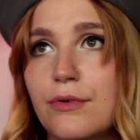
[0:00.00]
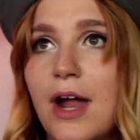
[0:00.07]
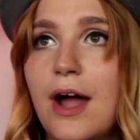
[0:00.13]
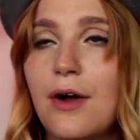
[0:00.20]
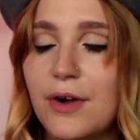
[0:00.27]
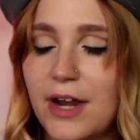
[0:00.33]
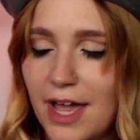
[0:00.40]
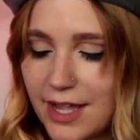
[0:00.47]

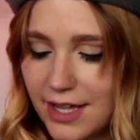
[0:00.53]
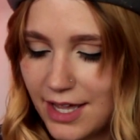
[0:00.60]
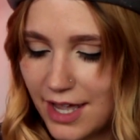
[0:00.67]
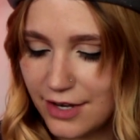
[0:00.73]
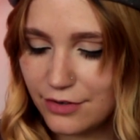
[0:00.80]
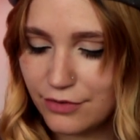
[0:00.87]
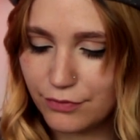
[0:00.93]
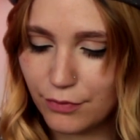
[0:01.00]
route, I
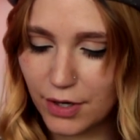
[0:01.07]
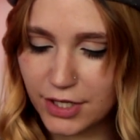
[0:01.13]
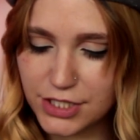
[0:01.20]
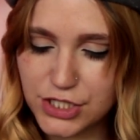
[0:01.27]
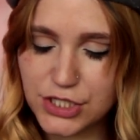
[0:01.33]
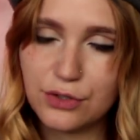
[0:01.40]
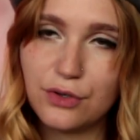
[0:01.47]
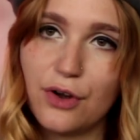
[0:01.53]
kind of
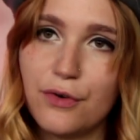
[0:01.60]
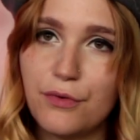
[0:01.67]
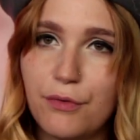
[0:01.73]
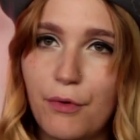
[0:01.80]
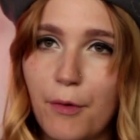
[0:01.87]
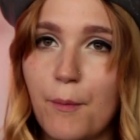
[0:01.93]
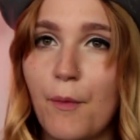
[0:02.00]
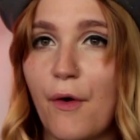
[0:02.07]
wanted to go
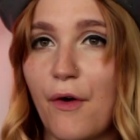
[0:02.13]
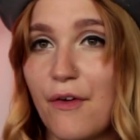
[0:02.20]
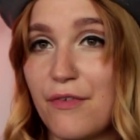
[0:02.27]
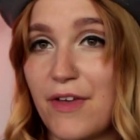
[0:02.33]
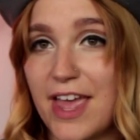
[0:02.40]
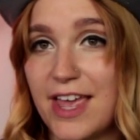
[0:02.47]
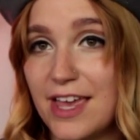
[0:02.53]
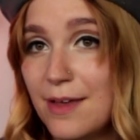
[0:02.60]
for more
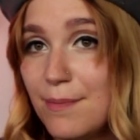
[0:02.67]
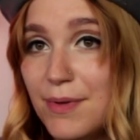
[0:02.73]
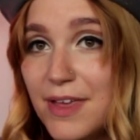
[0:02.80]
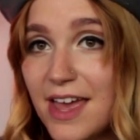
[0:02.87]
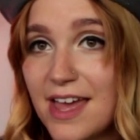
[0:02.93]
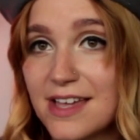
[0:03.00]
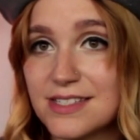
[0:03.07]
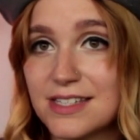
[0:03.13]
of a
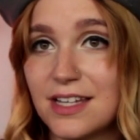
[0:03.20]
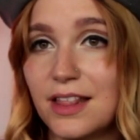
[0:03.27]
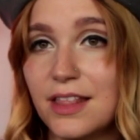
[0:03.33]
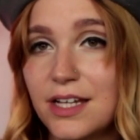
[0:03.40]
hippie-esque